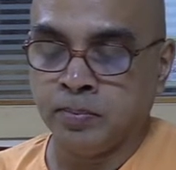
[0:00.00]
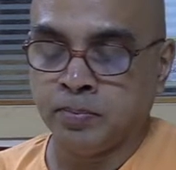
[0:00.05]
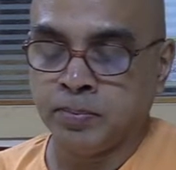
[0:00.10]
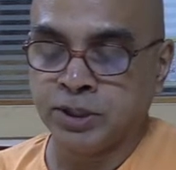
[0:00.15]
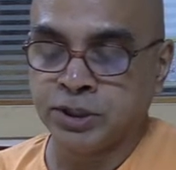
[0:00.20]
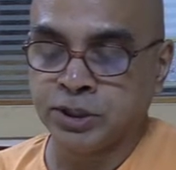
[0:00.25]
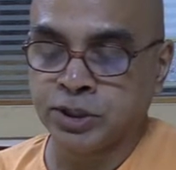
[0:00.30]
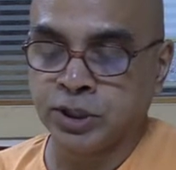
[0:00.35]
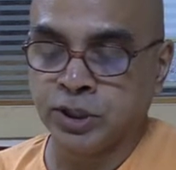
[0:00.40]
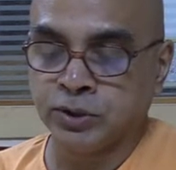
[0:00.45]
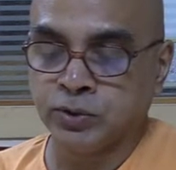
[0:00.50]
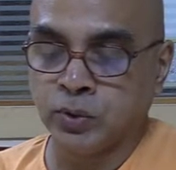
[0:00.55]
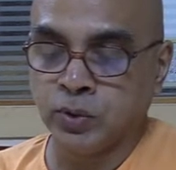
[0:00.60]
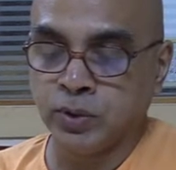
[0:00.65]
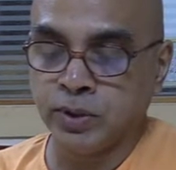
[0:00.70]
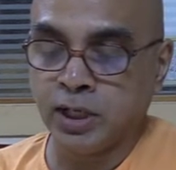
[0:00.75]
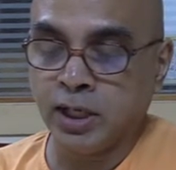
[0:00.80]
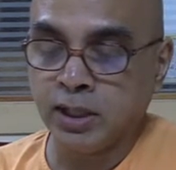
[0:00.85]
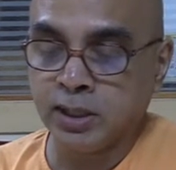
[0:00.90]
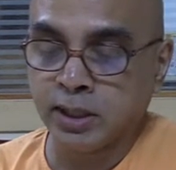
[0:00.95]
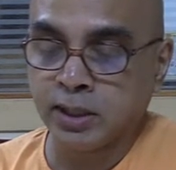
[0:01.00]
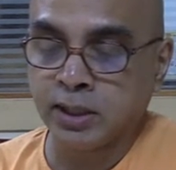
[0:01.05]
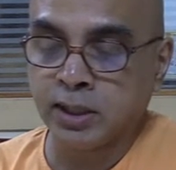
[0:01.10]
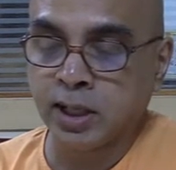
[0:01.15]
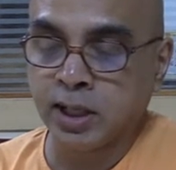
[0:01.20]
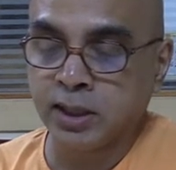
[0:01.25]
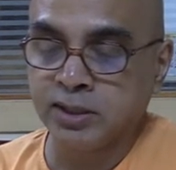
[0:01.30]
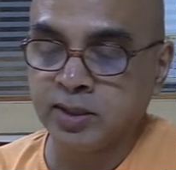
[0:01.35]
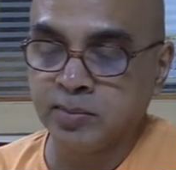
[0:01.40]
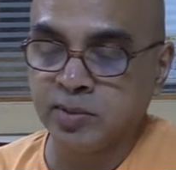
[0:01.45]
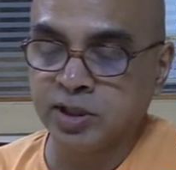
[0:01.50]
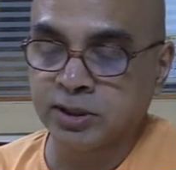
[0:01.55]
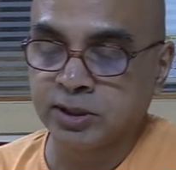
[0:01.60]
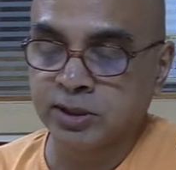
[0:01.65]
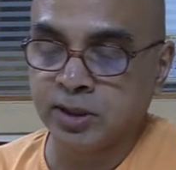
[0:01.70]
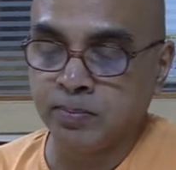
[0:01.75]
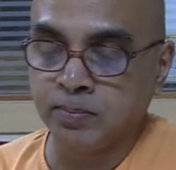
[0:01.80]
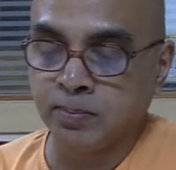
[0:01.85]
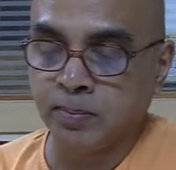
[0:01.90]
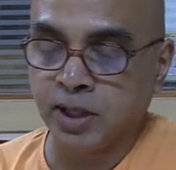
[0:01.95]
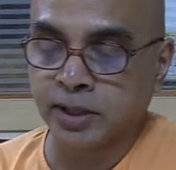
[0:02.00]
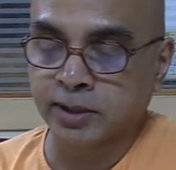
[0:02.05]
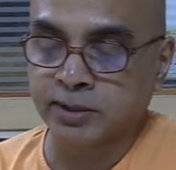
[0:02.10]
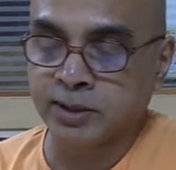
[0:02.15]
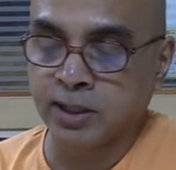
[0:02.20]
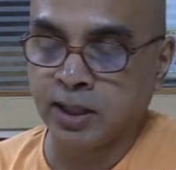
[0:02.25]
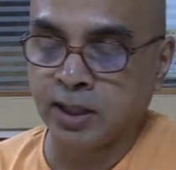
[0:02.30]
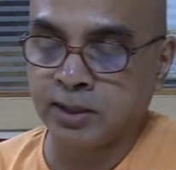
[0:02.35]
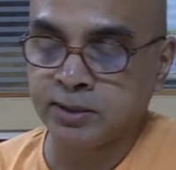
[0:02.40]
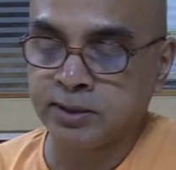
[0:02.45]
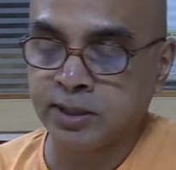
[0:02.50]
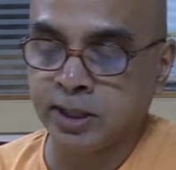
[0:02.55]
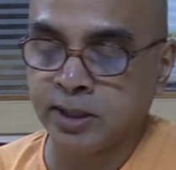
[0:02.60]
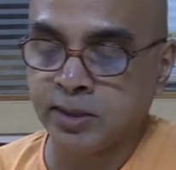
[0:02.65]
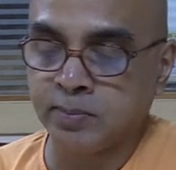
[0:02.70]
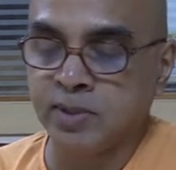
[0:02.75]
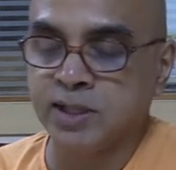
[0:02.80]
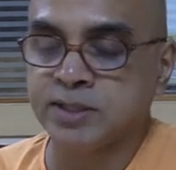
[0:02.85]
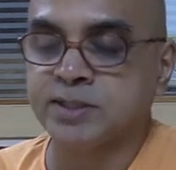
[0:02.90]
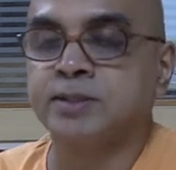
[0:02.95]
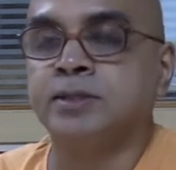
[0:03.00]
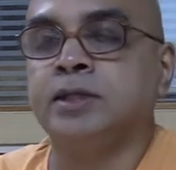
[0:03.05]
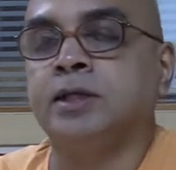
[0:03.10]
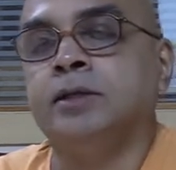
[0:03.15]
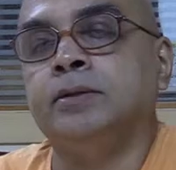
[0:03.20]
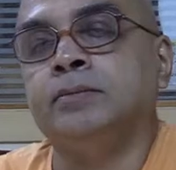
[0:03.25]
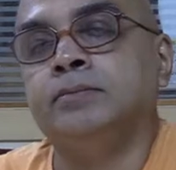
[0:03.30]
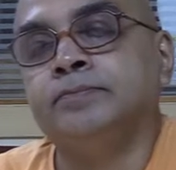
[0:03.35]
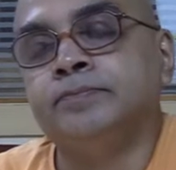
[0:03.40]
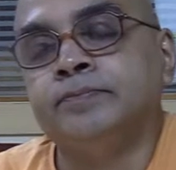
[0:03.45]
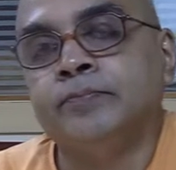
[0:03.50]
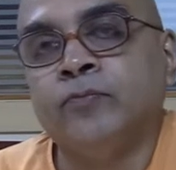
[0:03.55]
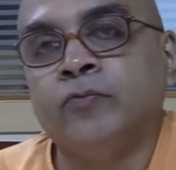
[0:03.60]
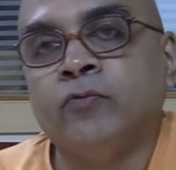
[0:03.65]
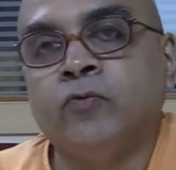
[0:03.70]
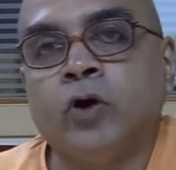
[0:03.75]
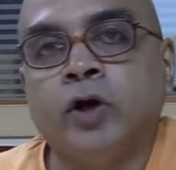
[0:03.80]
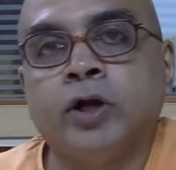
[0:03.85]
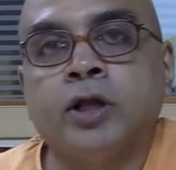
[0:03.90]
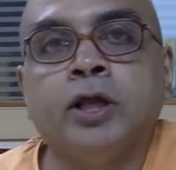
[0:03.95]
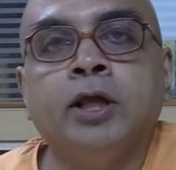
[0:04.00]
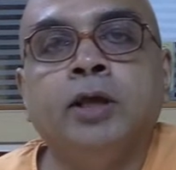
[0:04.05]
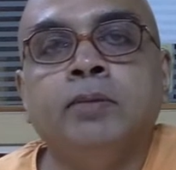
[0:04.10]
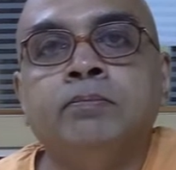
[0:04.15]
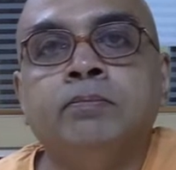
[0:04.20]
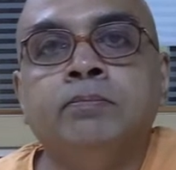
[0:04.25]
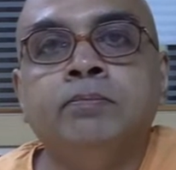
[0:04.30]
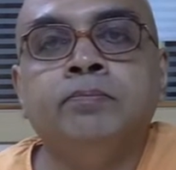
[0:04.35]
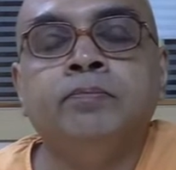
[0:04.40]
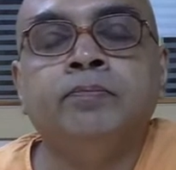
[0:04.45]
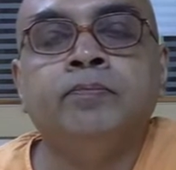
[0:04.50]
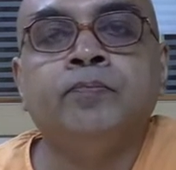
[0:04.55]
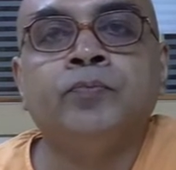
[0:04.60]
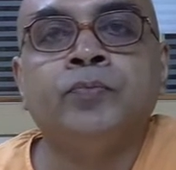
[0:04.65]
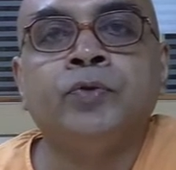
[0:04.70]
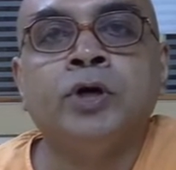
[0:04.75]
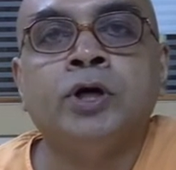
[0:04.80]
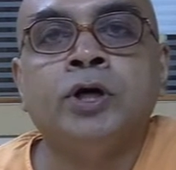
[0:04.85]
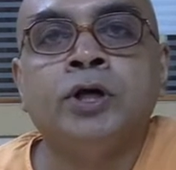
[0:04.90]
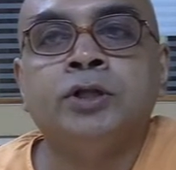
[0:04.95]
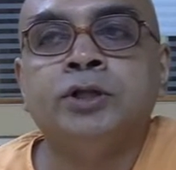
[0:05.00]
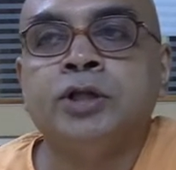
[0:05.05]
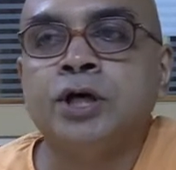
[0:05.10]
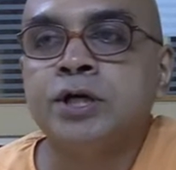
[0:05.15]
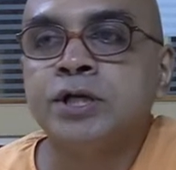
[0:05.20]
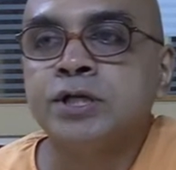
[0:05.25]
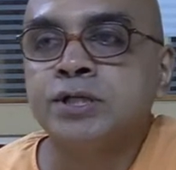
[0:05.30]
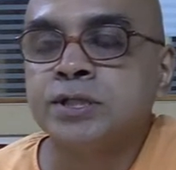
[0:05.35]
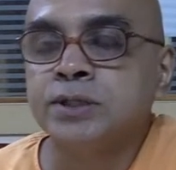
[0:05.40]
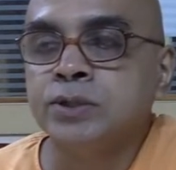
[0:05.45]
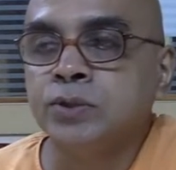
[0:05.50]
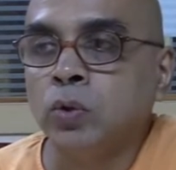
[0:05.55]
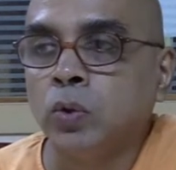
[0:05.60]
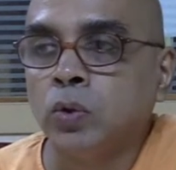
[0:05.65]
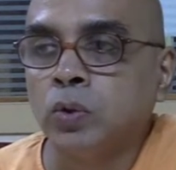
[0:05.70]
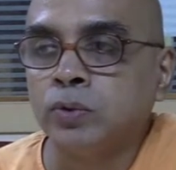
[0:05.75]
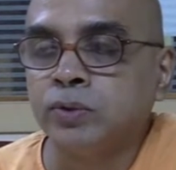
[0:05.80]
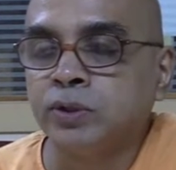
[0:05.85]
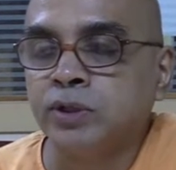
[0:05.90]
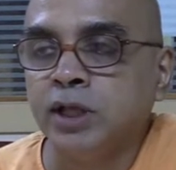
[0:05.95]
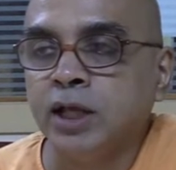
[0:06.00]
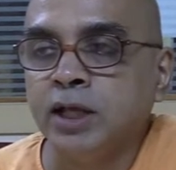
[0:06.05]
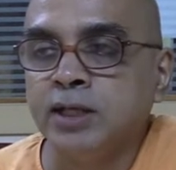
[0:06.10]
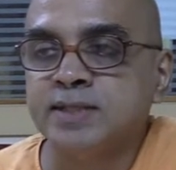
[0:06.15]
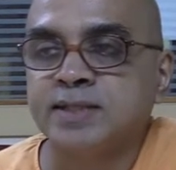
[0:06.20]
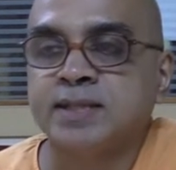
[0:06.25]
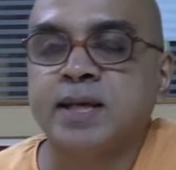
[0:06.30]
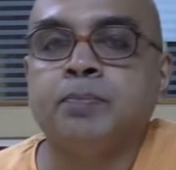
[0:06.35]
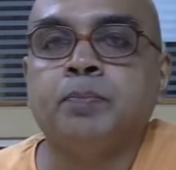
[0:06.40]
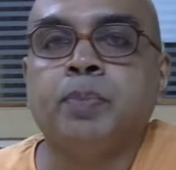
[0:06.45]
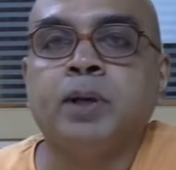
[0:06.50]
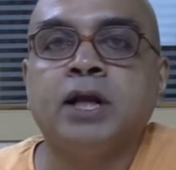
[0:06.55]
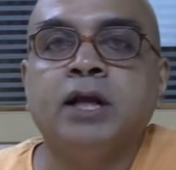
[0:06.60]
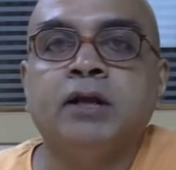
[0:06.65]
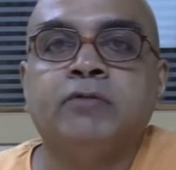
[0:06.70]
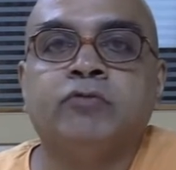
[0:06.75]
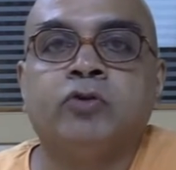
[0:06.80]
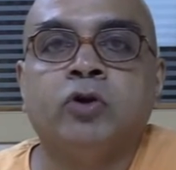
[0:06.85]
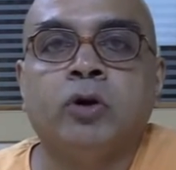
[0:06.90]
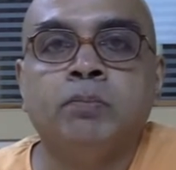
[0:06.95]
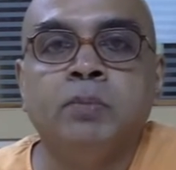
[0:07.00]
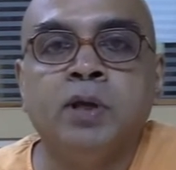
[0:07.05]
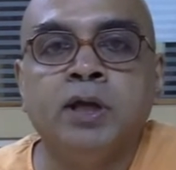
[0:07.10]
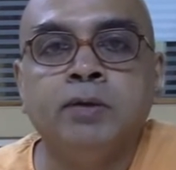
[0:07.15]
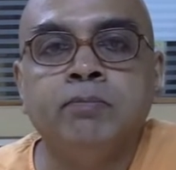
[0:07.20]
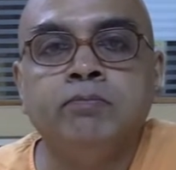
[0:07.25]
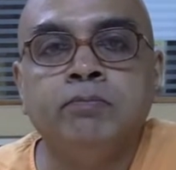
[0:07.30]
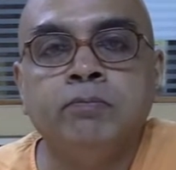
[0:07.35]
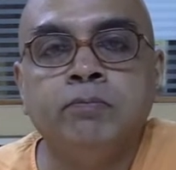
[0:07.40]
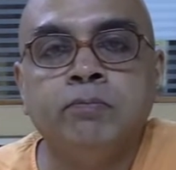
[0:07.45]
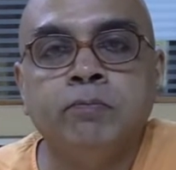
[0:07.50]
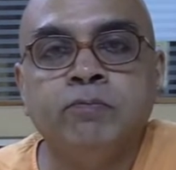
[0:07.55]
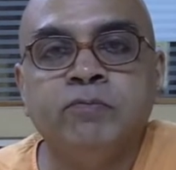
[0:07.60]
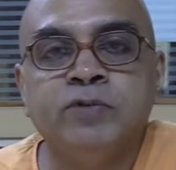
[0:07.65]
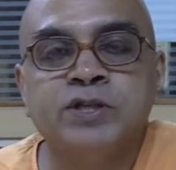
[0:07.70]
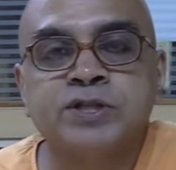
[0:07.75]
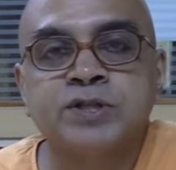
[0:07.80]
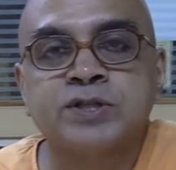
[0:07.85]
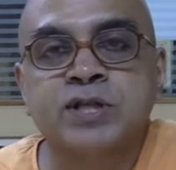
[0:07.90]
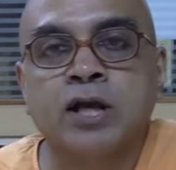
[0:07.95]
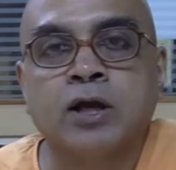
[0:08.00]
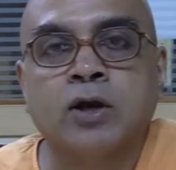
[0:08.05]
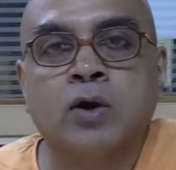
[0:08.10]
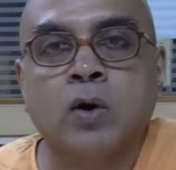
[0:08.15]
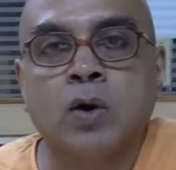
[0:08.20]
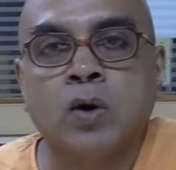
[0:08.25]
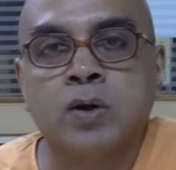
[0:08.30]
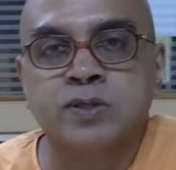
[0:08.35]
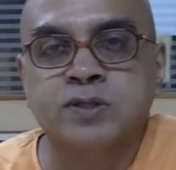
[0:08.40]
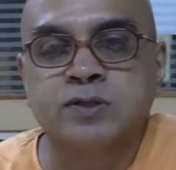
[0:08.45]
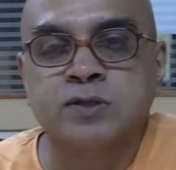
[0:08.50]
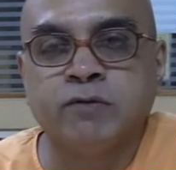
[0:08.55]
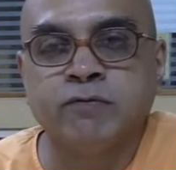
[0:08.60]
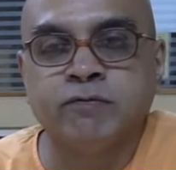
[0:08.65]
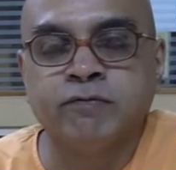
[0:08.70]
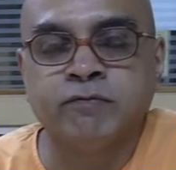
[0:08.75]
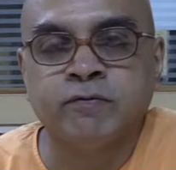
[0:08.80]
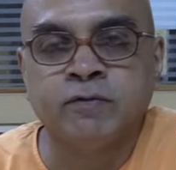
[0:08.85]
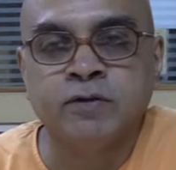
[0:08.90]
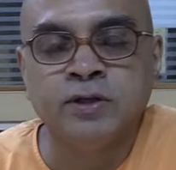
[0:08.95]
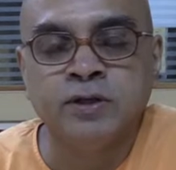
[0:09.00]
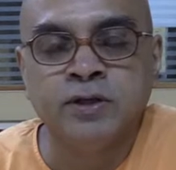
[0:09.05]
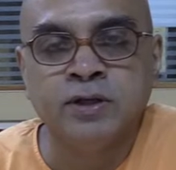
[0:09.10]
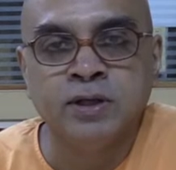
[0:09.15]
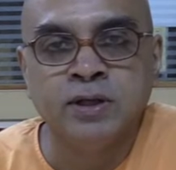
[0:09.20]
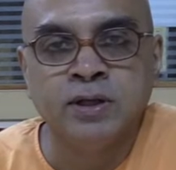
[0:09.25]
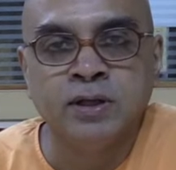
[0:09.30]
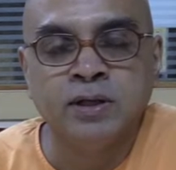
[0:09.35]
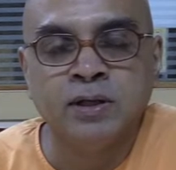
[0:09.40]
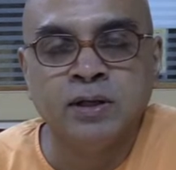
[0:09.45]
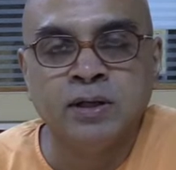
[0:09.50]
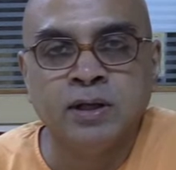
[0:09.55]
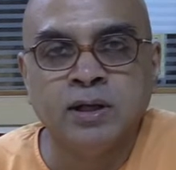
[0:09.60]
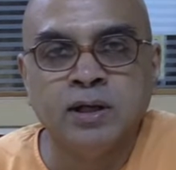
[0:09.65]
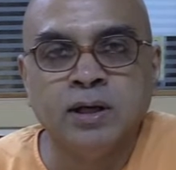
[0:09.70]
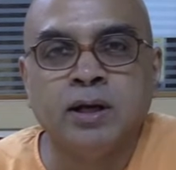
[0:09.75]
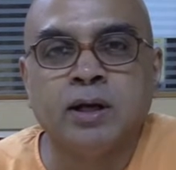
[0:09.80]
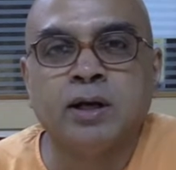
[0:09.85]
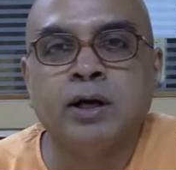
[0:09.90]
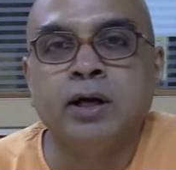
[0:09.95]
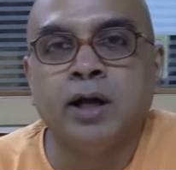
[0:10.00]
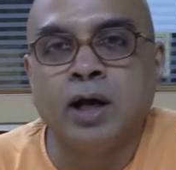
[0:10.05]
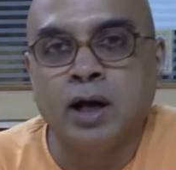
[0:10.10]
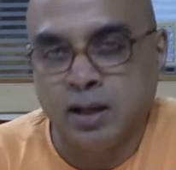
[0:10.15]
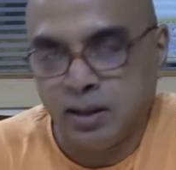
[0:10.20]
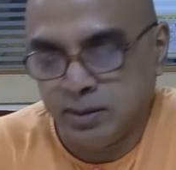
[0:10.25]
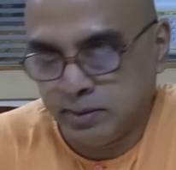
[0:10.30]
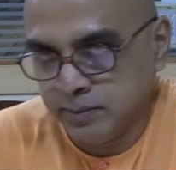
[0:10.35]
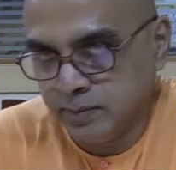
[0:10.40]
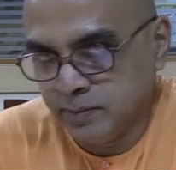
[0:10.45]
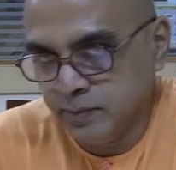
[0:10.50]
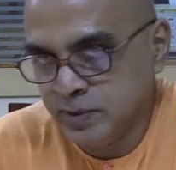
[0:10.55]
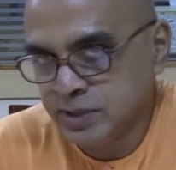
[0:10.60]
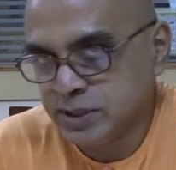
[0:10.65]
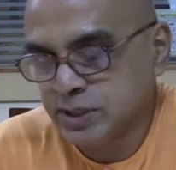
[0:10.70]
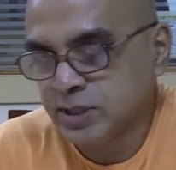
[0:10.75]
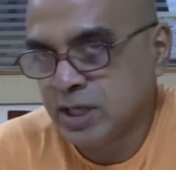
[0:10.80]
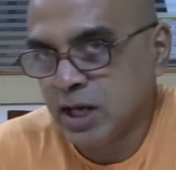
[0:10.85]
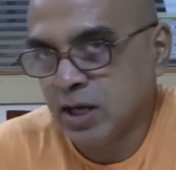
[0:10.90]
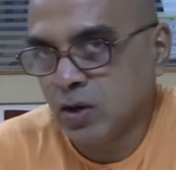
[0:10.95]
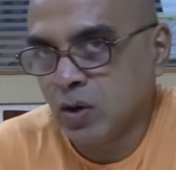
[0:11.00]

pashyato na grana nimittam arthandaram asti. For him, there is no thing separate from him which is a cause of grana, which is